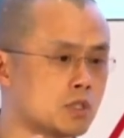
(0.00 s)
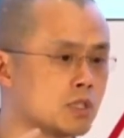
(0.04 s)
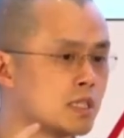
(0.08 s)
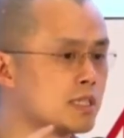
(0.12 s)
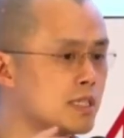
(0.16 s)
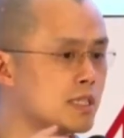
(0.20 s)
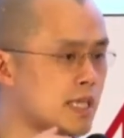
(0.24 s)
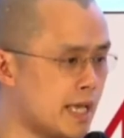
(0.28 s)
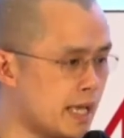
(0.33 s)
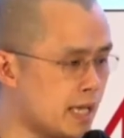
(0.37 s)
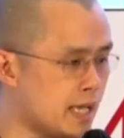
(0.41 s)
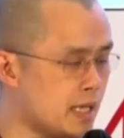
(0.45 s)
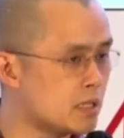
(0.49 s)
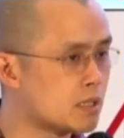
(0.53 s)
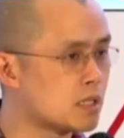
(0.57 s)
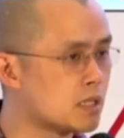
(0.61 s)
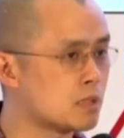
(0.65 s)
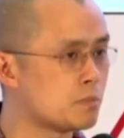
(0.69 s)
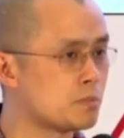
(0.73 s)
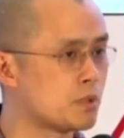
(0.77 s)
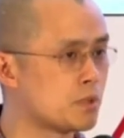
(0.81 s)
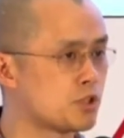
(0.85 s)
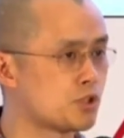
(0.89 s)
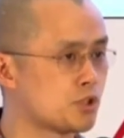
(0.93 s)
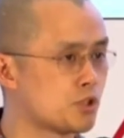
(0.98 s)
today,
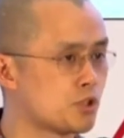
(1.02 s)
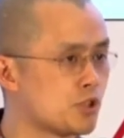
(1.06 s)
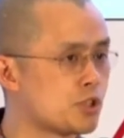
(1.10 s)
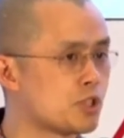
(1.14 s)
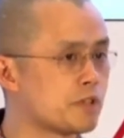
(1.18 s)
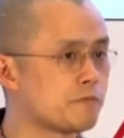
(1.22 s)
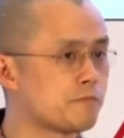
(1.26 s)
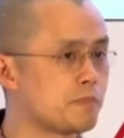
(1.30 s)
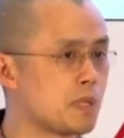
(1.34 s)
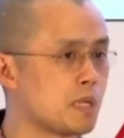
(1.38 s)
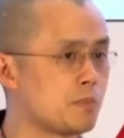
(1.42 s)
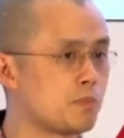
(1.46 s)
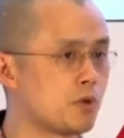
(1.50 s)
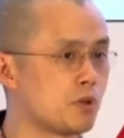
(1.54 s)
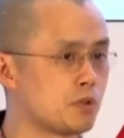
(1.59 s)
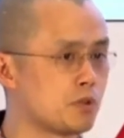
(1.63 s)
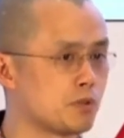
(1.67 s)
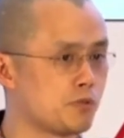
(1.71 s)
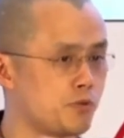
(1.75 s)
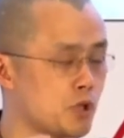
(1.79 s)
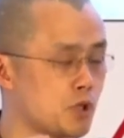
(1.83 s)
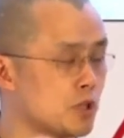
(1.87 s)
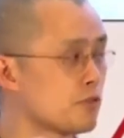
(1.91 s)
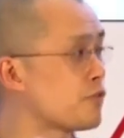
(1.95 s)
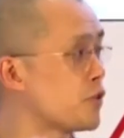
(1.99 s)
the majority of
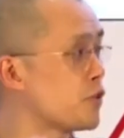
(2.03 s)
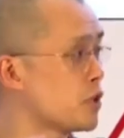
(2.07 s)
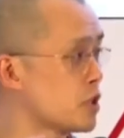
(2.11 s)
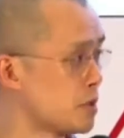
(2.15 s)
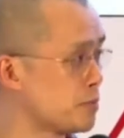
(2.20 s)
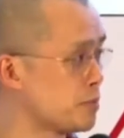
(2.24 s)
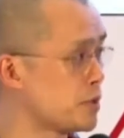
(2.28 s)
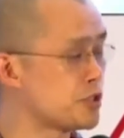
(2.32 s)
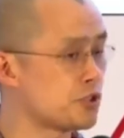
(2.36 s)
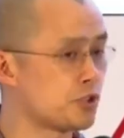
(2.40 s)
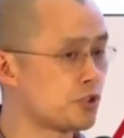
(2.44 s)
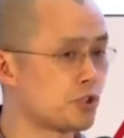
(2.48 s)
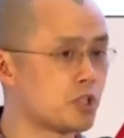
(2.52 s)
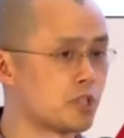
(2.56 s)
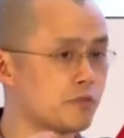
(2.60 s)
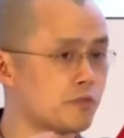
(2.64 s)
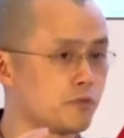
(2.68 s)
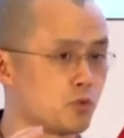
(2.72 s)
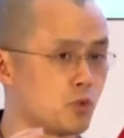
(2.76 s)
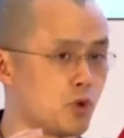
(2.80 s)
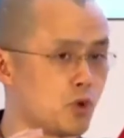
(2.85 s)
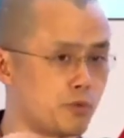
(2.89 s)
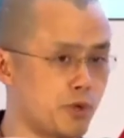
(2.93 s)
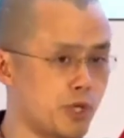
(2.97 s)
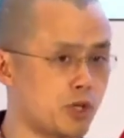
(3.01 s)
people, for the majority
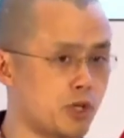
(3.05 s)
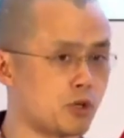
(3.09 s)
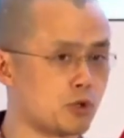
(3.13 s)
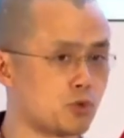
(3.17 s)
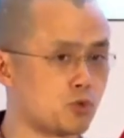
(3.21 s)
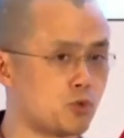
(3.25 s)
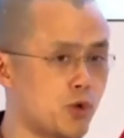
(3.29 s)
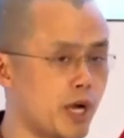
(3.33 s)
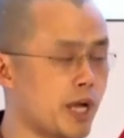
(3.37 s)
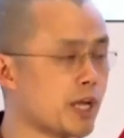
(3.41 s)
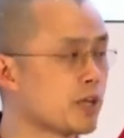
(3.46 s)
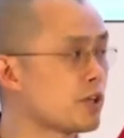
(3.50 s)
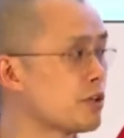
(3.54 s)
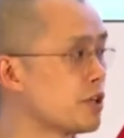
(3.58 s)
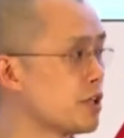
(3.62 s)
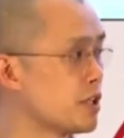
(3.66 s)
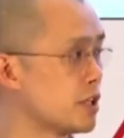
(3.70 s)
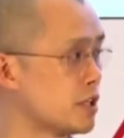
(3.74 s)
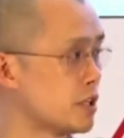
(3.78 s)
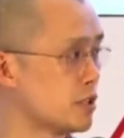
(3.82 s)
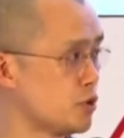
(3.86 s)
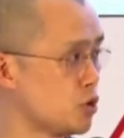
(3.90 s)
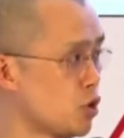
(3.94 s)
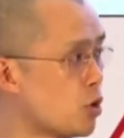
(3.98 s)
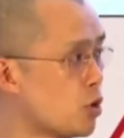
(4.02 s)
of what we call
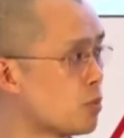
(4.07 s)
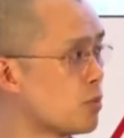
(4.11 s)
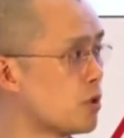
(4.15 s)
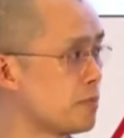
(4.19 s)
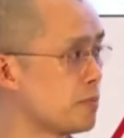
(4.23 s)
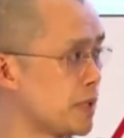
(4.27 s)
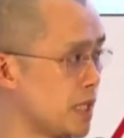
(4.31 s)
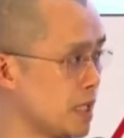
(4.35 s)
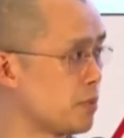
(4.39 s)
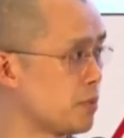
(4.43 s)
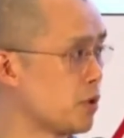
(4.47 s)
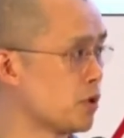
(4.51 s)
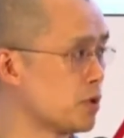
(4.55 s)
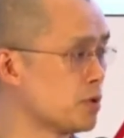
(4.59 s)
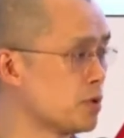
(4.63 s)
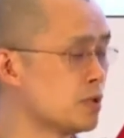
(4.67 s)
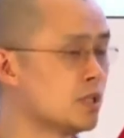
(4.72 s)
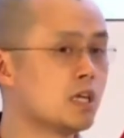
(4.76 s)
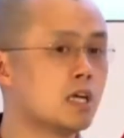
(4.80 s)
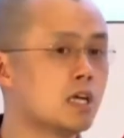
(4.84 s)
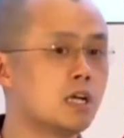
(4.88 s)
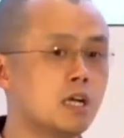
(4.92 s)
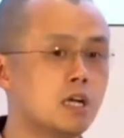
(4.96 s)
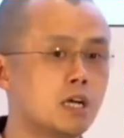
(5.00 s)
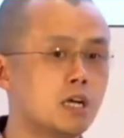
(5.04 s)
regular, normal people,
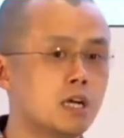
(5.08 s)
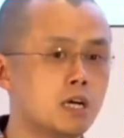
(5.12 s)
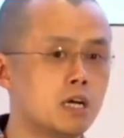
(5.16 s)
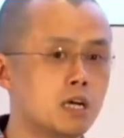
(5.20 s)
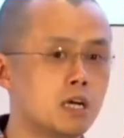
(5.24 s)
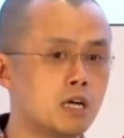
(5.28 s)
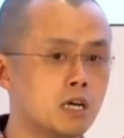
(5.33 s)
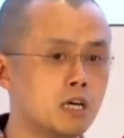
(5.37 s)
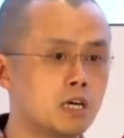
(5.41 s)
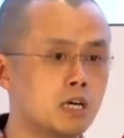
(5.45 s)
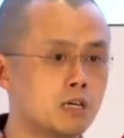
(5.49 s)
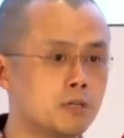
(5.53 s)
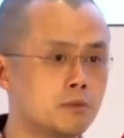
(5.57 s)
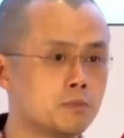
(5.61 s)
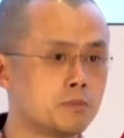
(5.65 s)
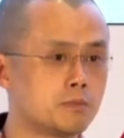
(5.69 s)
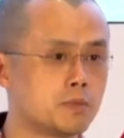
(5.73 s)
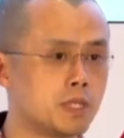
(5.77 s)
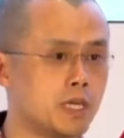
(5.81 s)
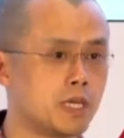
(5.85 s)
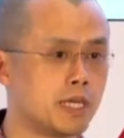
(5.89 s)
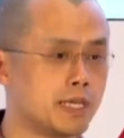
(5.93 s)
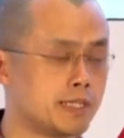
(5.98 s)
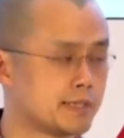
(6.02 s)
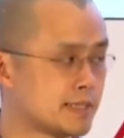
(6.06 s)

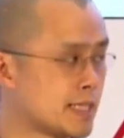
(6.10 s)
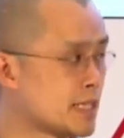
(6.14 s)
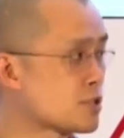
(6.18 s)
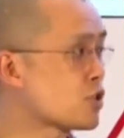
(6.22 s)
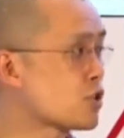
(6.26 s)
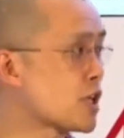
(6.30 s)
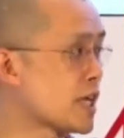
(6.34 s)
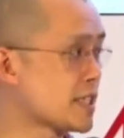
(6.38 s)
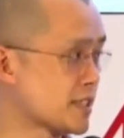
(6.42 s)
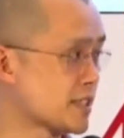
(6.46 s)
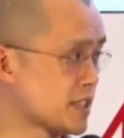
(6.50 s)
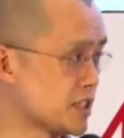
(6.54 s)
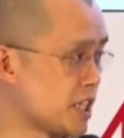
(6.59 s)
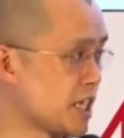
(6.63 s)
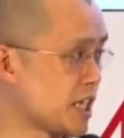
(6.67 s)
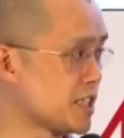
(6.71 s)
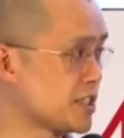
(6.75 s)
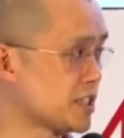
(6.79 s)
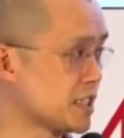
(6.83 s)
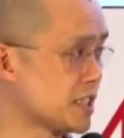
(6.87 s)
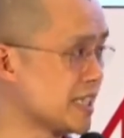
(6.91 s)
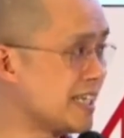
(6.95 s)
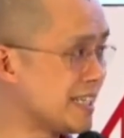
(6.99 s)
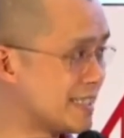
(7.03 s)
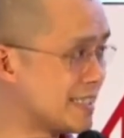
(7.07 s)
a centralized
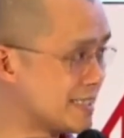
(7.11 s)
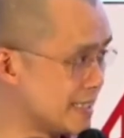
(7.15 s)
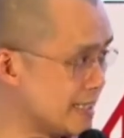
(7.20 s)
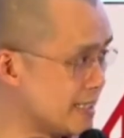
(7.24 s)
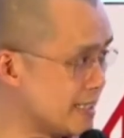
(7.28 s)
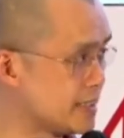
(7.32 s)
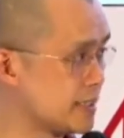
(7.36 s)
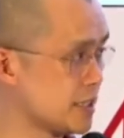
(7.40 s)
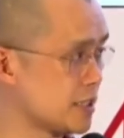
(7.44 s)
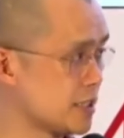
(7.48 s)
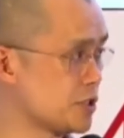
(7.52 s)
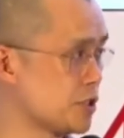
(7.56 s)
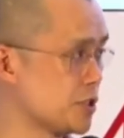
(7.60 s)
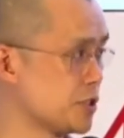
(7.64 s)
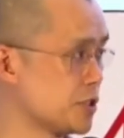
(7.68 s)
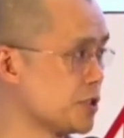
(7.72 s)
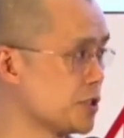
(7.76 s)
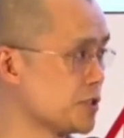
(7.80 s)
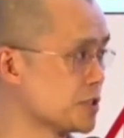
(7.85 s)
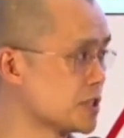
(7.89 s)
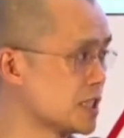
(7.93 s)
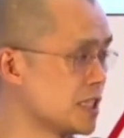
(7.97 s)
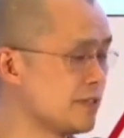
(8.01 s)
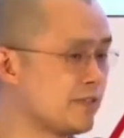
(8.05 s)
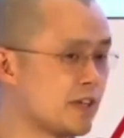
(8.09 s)
exchange is easier to
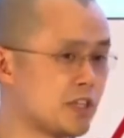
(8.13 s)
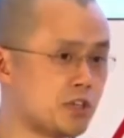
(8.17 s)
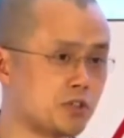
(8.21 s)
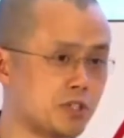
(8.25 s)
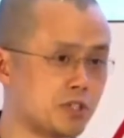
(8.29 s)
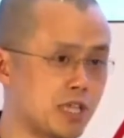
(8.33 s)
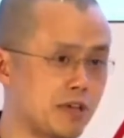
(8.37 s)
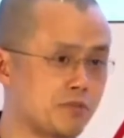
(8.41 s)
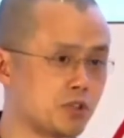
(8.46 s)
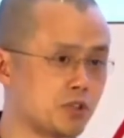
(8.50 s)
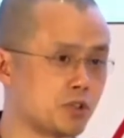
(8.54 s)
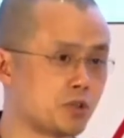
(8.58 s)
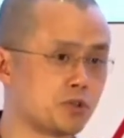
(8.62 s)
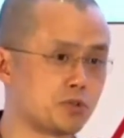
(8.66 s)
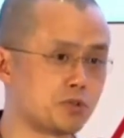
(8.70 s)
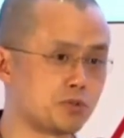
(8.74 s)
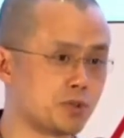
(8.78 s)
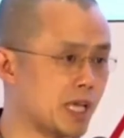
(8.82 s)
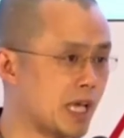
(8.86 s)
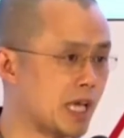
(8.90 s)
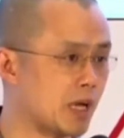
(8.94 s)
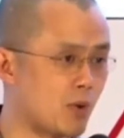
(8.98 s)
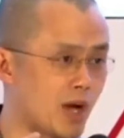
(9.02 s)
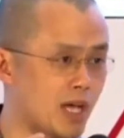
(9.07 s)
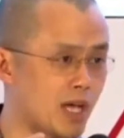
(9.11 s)
use, even though they have to go through
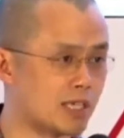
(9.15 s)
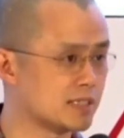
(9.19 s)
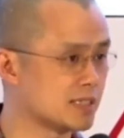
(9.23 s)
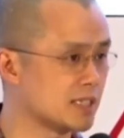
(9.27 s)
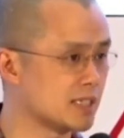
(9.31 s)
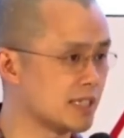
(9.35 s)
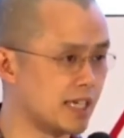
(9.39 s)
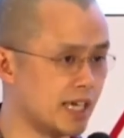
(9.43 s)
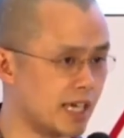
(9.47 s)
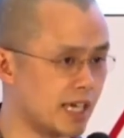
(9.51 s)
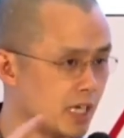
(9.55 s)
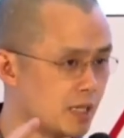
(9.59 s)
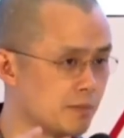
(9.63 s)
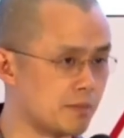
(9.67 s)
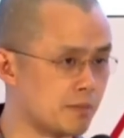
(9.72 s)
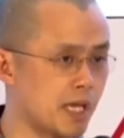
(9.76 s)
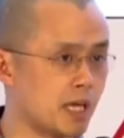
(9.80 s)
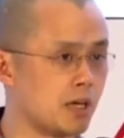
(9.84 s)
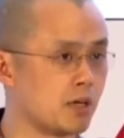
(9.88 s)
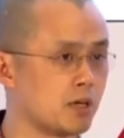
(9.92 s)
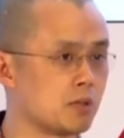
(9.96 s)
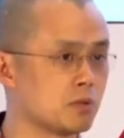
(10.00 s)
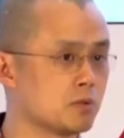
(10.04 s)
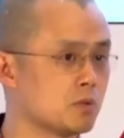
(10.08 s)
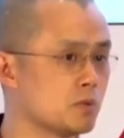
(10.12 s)
KYC,
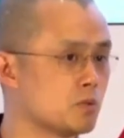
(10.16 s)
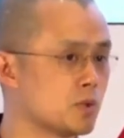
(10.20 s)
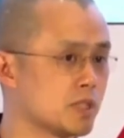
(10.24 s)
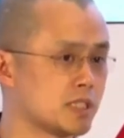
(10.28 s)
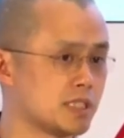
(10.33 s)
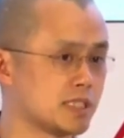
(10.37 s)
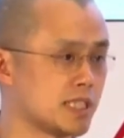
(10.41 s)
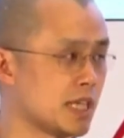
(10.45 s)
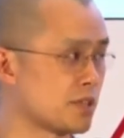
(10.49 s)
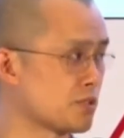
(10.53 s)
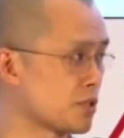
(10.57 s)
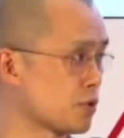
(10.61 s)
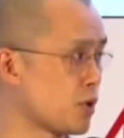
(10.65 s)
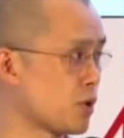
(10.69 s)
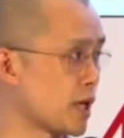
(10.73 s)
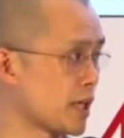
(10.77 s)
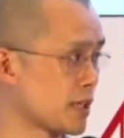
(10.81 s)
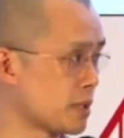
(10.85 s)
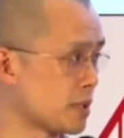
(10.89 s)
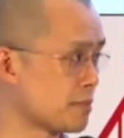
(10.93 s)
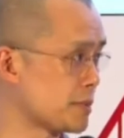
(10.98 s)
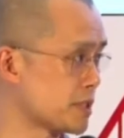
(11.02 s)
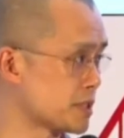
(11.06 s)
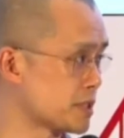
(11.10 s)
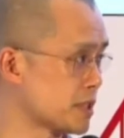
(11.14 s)
AML, which is actually quite
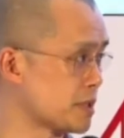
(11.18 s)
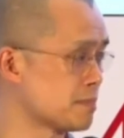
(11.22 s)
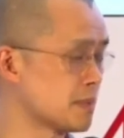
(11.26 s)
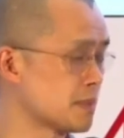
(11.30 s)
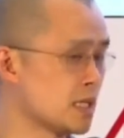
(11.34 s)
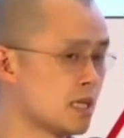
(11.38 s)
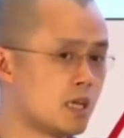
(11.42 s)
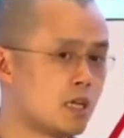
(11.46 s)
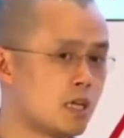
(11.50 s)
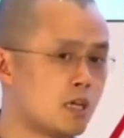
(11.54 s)
cumbersome.